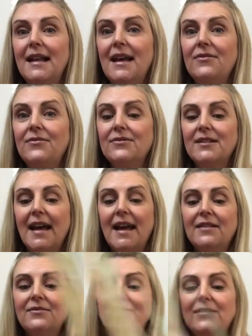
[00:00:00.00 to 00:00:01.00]
left
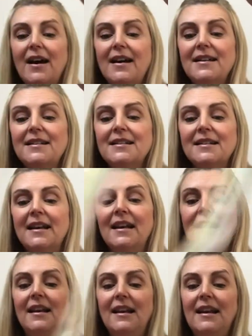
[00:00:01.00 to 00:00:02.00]
and right,
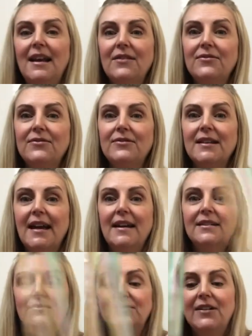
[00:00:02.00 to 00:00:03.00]
left
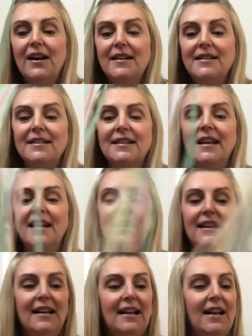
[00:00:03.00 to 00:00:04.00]
and right,
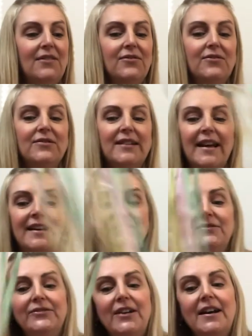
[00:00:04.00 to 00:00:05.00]
left and
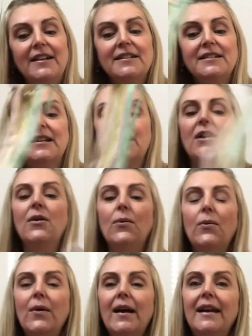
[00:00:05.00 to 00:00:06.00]
right.
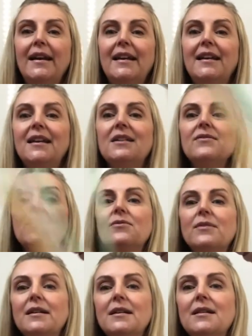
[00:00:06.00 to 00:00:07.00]
Wave your
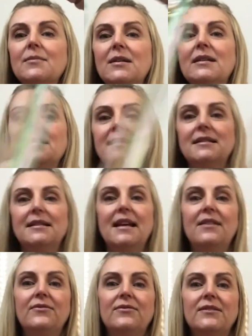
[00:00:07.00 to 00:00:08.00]
ribbons
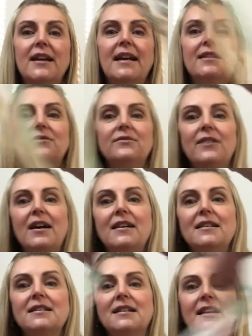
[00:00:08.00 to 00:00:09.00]
left and
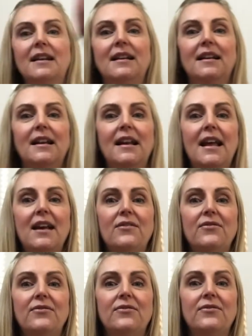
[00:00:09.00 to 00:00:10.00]
right,
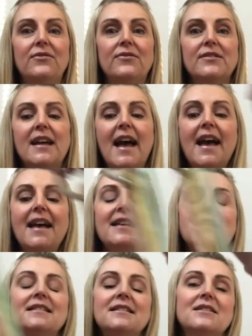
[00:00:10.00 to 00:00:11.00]
left
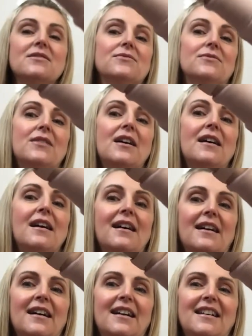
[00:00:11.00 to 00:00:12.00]
and
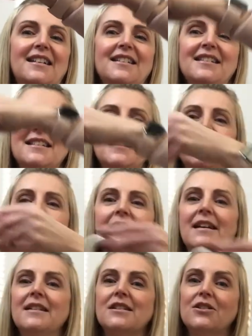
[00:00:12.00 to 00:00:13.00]
right.
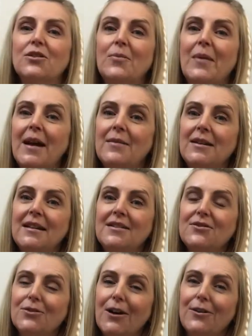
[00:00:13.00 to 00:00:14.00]
Did your baby
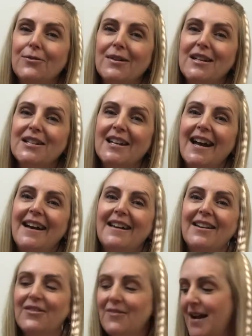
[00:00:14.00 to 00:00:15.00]
try to reach out
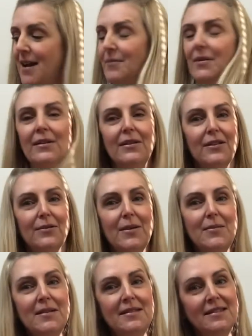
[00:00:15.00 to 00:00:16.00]
and grab the
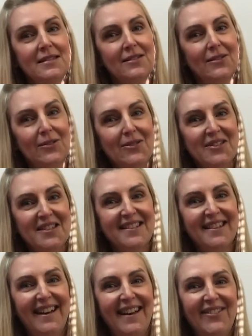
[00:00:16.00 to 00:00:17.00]
ribbons or the
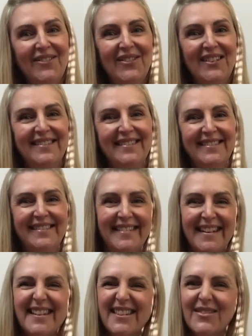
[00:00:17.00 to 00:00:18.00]
scarf?
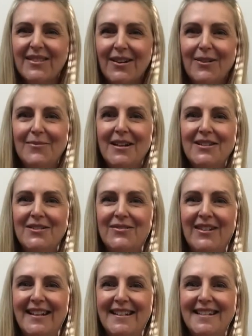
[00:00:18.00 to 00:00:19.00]
It's so much
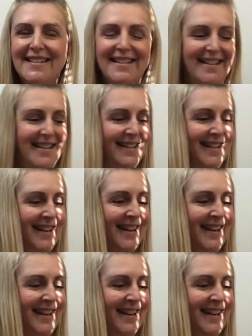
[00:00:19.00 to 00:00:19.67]
fun, isn't it?